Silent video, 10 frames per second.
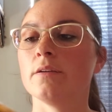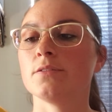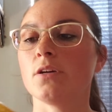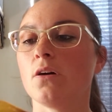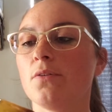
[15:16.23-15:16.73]

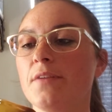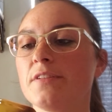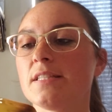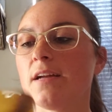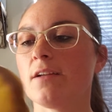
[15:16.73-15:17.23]
So if
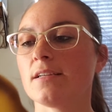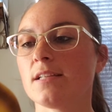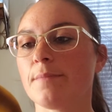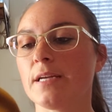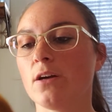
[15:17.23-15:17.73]
it's there next
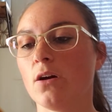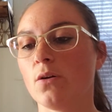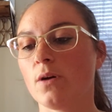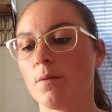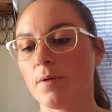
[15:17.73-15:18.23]
time I
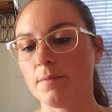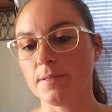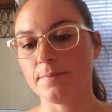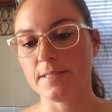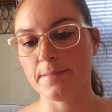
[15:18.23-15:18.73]
go, I'll
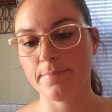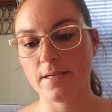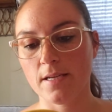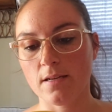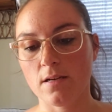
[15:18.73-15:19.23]
probably
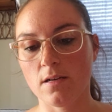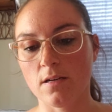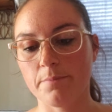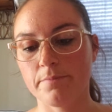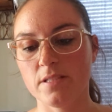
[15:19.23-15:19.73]
pick it
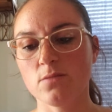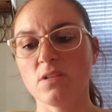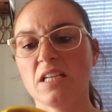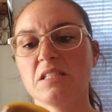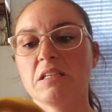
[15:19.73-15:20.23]
up. This one
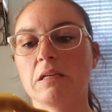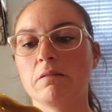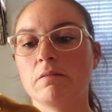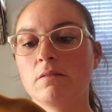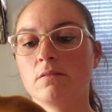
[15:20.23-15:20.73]
has like
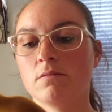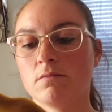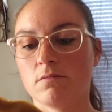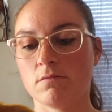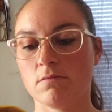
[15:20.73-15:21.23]

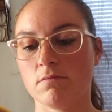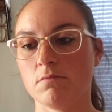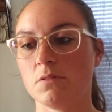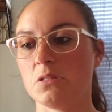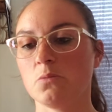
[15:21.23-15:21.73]

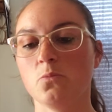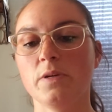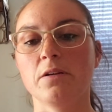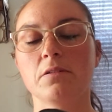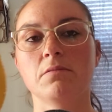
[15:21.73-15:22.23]
some
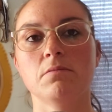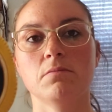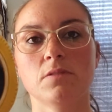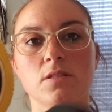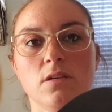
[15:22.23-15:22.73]
weird
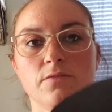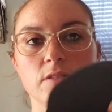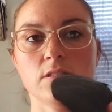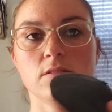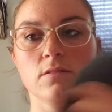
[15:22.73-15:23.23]
stuff
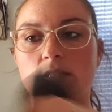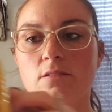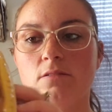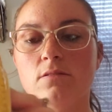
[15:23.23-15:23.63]
and like